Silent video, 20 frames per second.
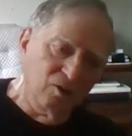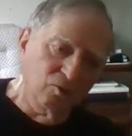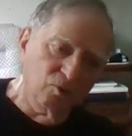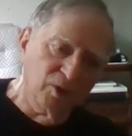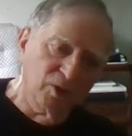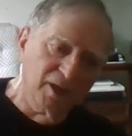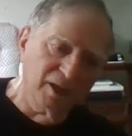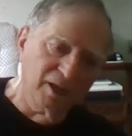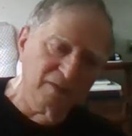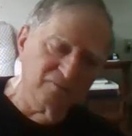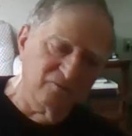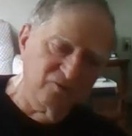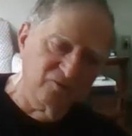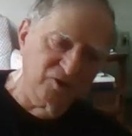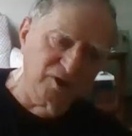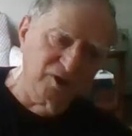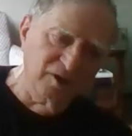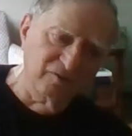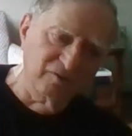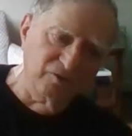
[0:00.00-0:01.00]
We had
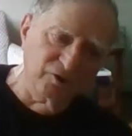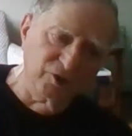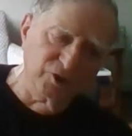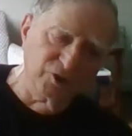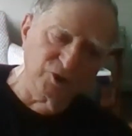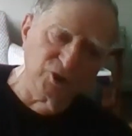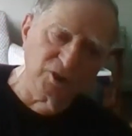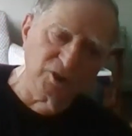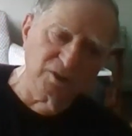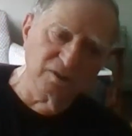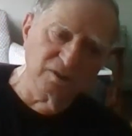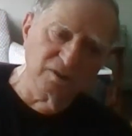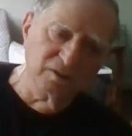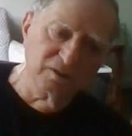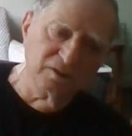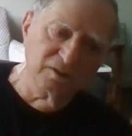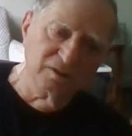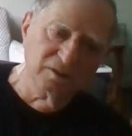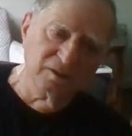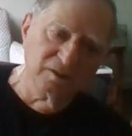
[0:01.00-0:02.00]
very, very good
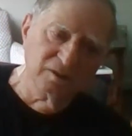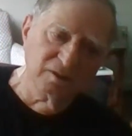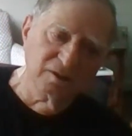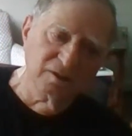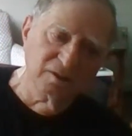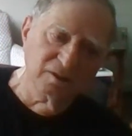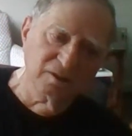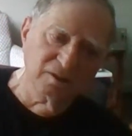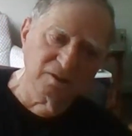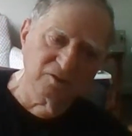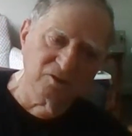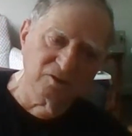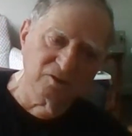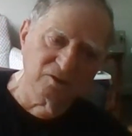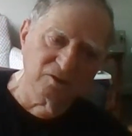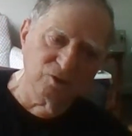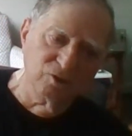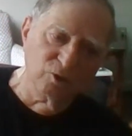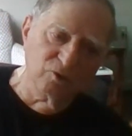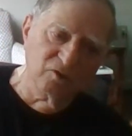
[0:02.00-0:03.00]

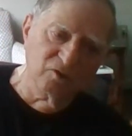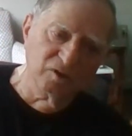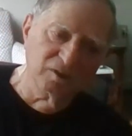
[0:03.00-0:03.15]
North